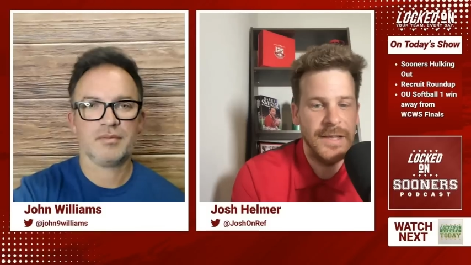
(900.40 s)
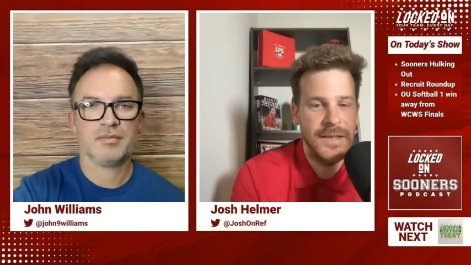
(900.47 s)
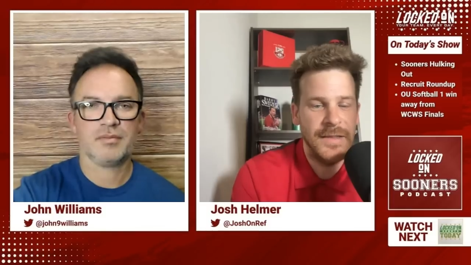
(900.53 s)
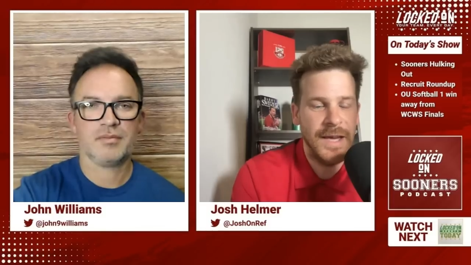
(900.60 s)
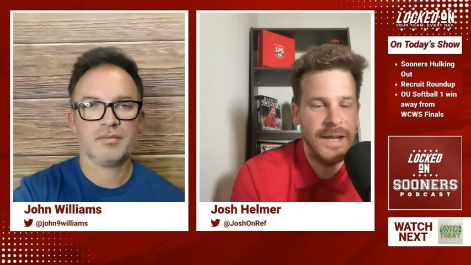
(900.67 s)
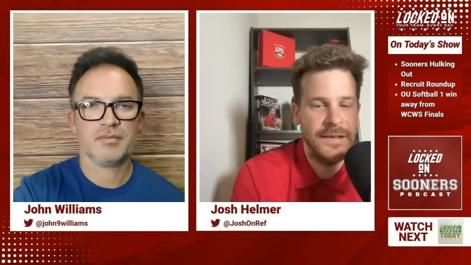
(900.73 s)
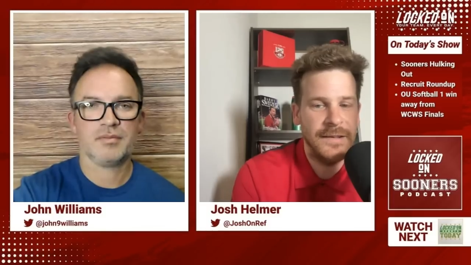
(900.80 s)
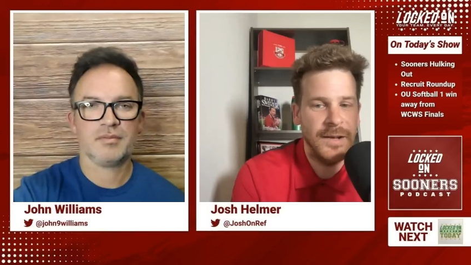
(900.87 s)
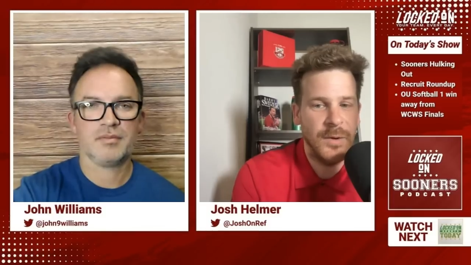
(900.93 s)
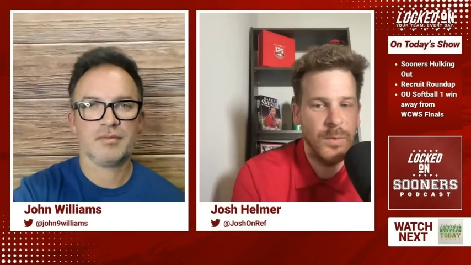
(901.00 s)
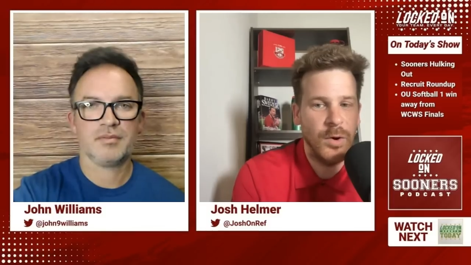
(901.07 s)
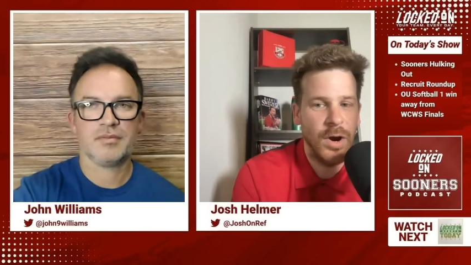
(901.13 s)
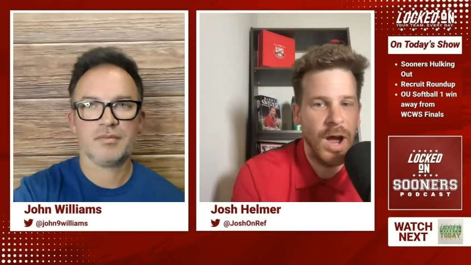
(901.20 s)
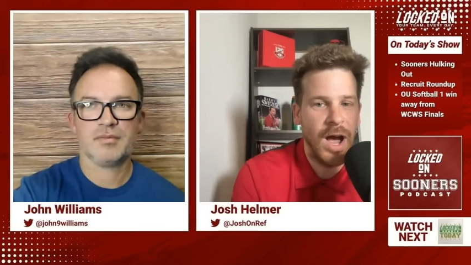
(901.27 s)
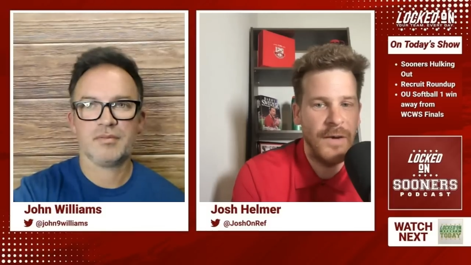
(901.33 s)
Speaker 1: that uh,
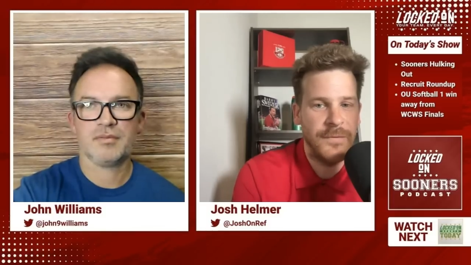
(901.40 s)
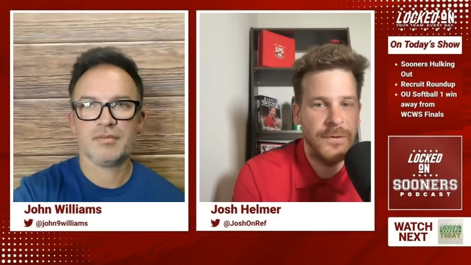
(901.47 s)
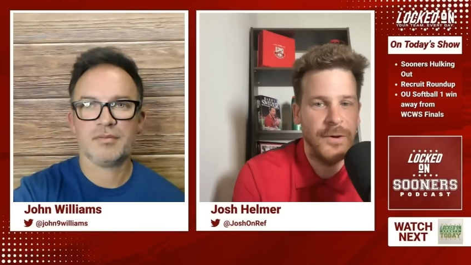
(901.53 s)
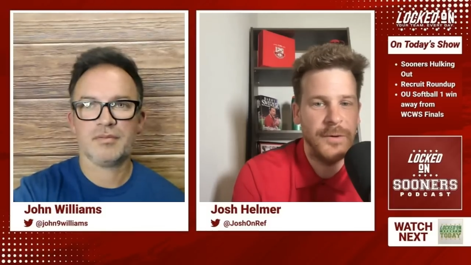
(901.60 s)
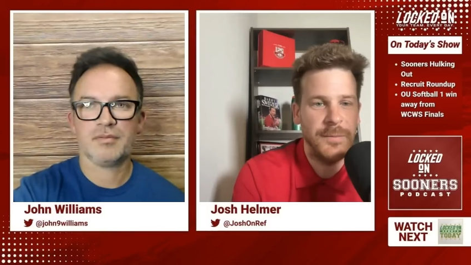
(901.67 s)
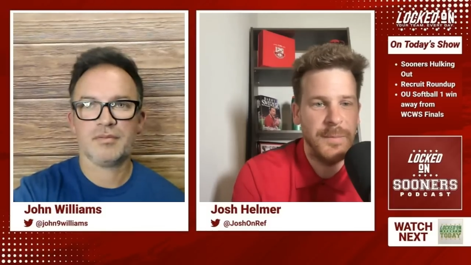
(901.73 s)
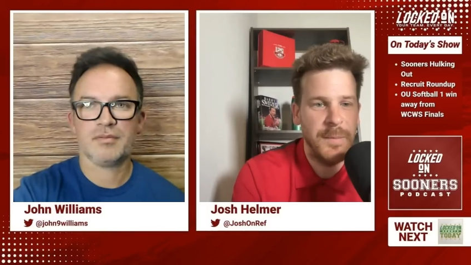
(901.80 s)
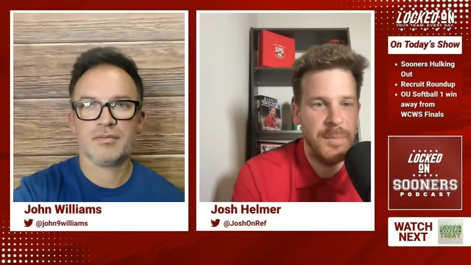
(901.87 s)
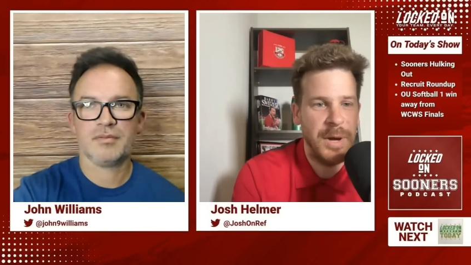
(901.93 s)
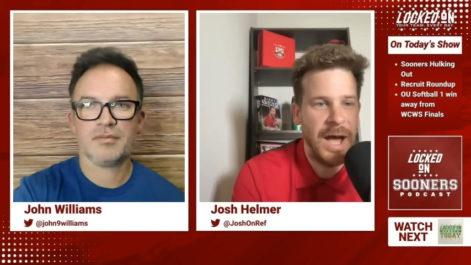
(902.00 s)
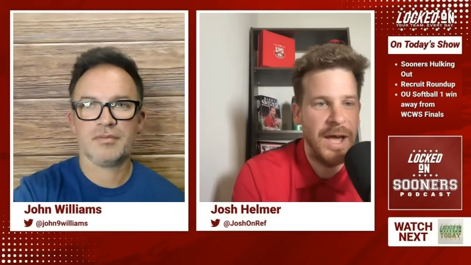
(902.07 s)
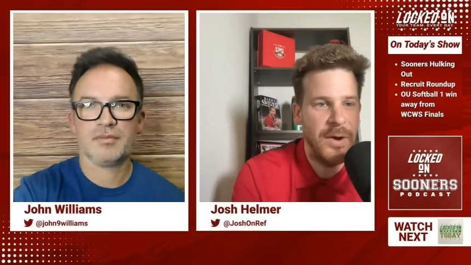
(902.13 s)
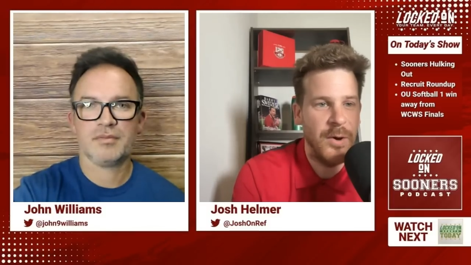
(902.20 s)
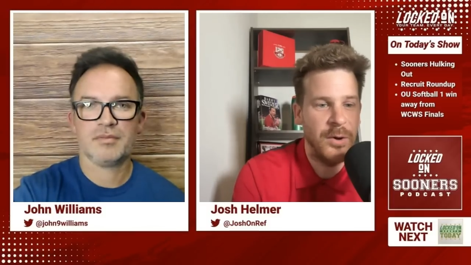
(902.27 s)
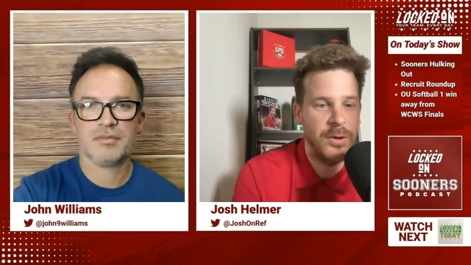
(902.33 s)
were offered
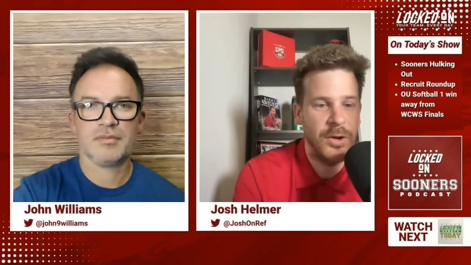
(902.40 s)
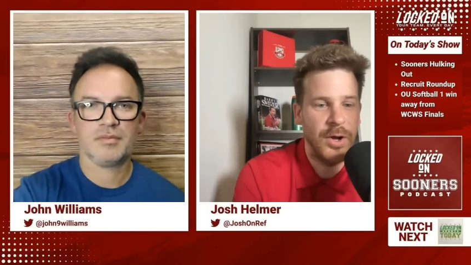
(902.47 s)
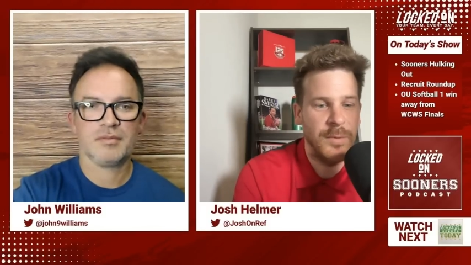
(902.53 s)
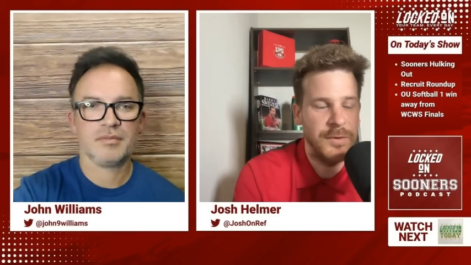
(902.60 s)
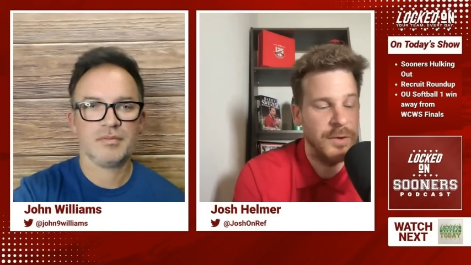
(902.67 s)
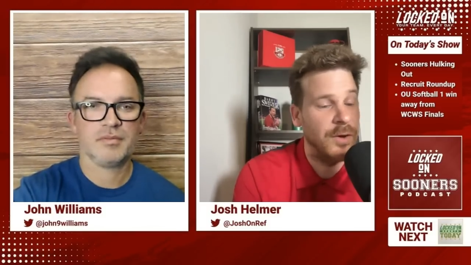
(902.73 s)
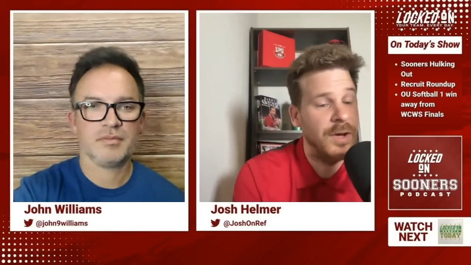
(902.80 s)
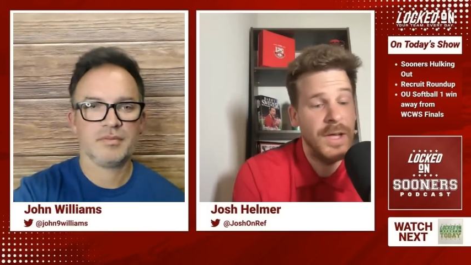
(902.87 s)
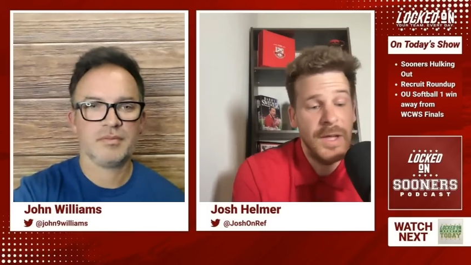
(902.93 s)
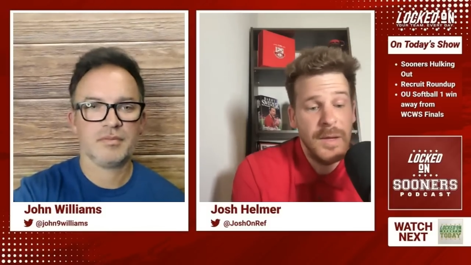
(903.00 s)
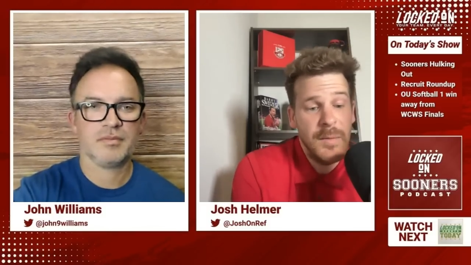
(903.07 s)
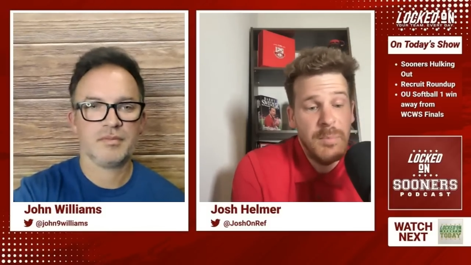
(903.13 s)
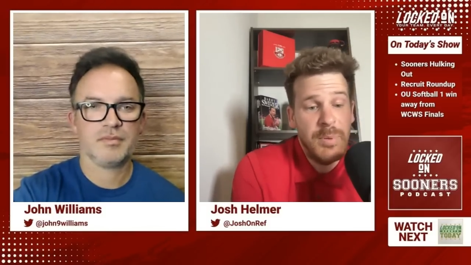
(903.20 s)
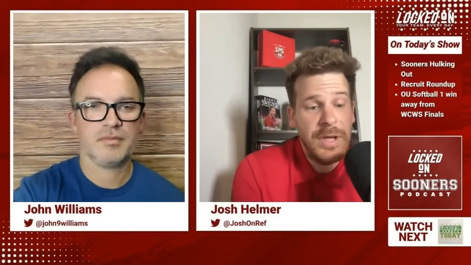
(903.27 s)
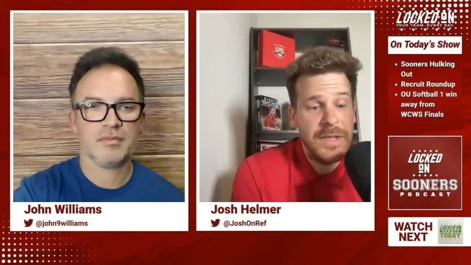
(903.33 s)
by Oklahoma. So
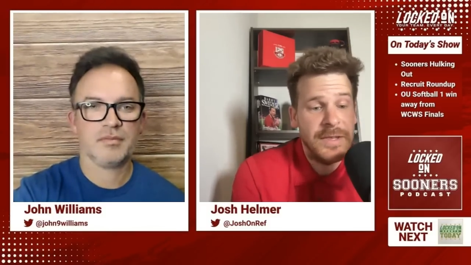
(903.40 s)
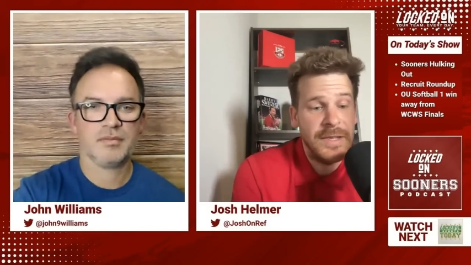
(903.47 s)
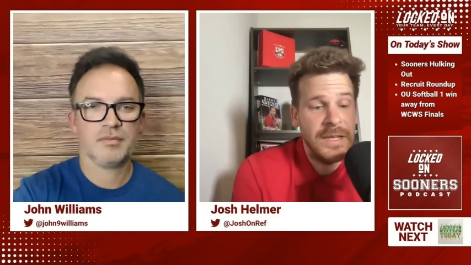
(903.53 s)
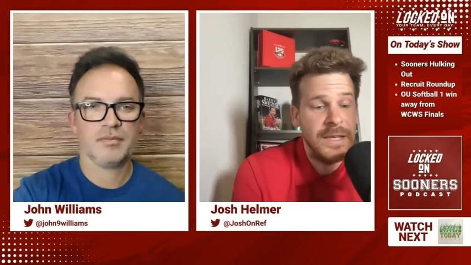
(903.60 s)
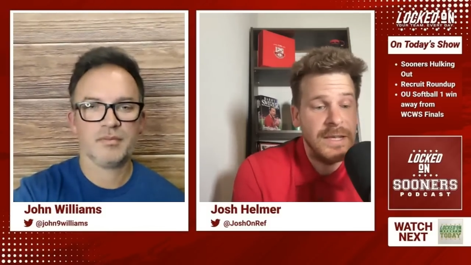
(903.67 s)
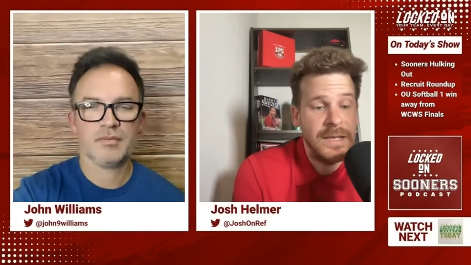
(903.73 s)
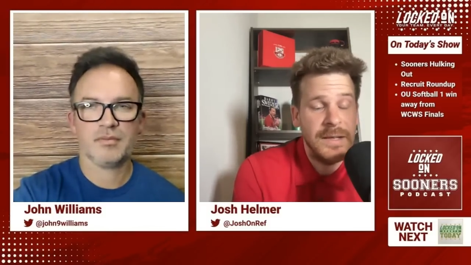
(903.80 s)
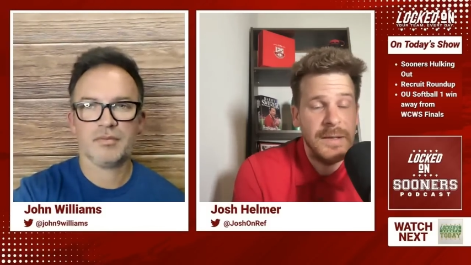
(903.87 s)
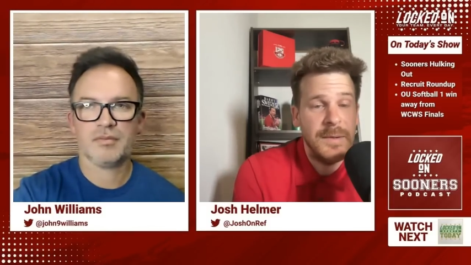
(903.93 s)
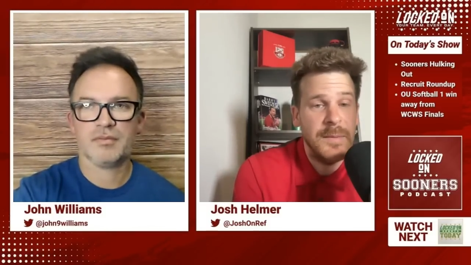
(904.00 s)
busy,